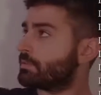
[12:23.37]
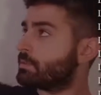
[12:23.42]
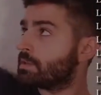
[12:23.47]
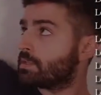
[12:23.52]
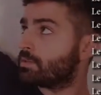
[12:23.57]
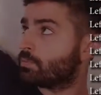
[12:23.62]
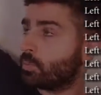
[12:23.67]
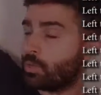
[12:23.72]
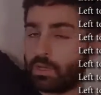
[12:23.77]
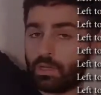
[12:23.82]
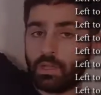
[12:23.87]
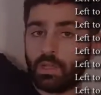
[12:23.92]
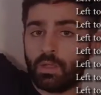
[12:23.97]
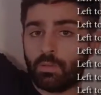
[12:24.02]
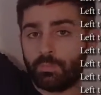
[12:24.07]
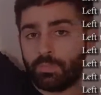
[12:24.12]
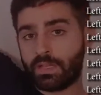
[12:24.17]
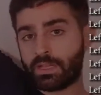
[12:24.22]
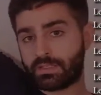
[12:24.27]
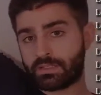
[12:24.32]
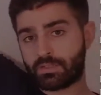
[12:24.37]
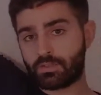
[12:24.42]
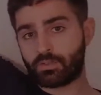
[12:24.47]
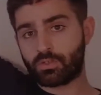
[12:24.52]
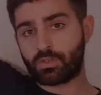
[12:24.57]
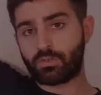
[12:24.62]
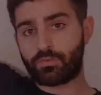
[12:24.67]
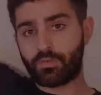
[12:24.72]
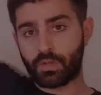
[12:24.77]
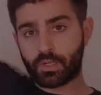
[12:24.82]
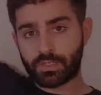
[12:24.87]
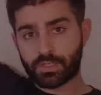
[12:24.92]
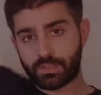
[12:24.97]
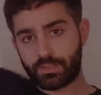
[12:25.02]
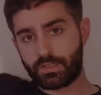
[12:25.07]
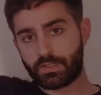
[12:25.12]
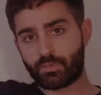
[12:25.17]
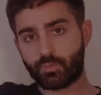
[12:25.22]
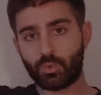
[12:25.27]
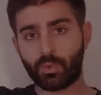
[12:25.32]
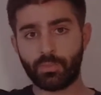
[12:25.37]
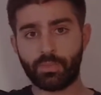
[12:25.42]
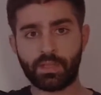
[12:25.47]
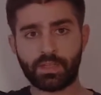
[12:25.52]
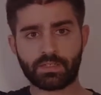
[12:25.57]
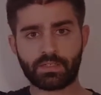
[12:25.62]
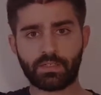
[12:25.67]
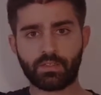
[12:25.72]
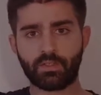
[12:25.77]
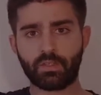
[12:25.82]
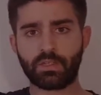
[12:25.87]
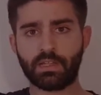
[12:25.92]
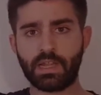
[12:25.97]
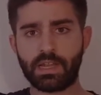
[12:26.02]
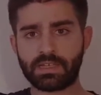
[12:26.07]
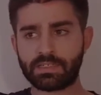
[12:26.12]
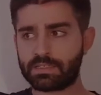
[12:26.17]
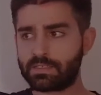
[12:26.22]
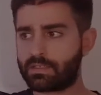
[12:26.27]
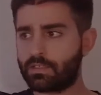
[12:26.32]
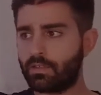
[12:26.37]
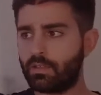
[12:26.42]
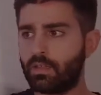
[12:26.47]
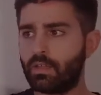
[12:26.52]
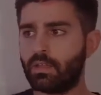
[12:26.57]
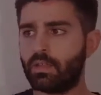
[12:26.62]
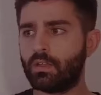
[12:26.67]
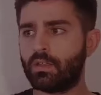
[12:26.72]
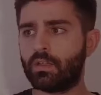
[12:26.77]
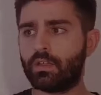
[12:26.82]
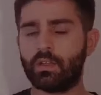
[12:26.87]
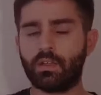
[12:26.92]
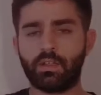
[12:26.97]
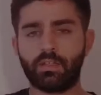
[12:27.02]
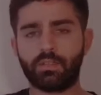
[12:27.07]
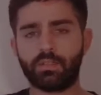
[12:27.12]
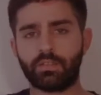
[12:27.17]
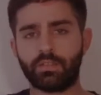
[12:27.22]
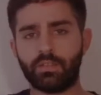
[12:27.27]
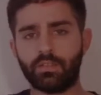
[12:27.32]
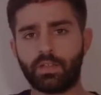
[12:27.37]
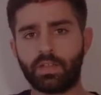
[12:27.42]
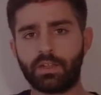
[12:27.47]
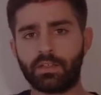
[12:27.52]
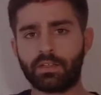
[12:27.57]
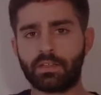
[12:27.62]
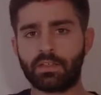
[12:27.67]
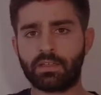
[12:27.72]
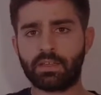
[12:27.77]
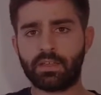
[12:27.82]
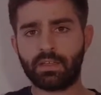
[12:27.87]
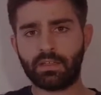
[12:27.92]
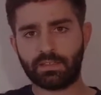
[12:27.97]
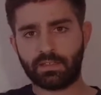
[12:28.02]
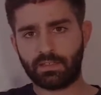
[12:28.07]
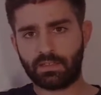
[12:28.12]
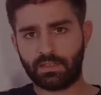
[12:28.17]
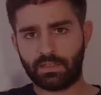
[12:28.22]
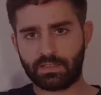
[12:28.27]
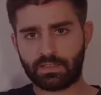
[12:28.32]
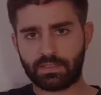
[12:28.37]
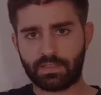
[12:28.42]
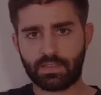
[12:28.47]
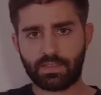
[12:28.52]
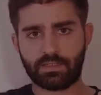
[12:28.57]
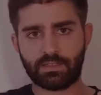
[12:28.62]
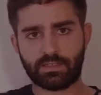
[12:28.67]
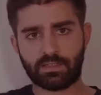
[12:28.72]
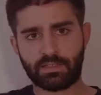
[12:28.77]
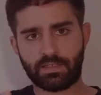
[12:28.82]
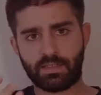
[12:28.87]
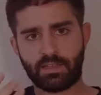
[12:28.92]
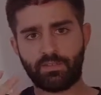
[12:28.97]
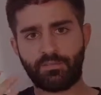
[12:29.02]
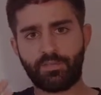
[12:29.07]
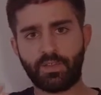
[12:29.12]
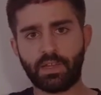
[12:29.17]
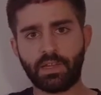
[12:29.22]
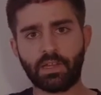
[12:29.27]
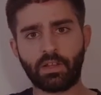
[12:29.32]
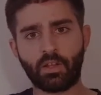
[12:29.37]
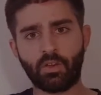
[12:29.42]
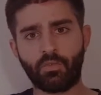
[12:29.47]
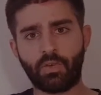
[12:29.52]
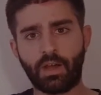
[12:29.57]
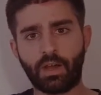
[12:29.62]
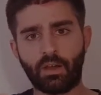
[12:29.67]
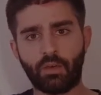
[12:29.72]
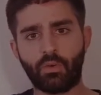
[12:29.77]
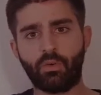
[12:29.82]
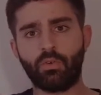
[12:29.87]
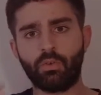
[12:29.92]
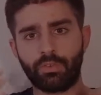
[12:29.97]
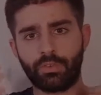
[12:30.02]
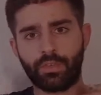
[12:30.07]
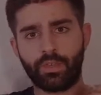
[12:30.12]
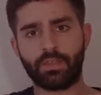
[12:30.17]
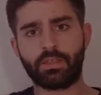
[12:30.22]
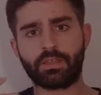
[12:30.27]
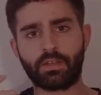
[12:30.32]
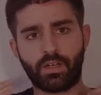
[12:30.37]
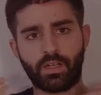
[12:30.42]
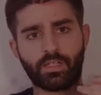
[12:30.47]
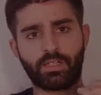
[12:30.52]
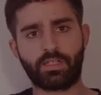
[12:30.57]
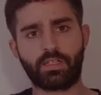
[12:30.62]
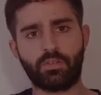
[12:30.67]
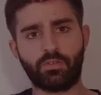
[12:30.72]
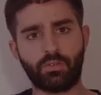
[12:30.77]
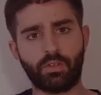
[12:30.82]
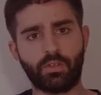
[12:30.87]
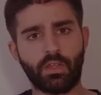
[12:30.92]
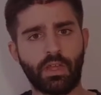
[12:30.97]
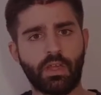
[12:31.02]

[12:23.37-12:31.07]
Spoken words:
This will be executed first, this will be executed last, and you can get a sense and a feeling of how things are executed.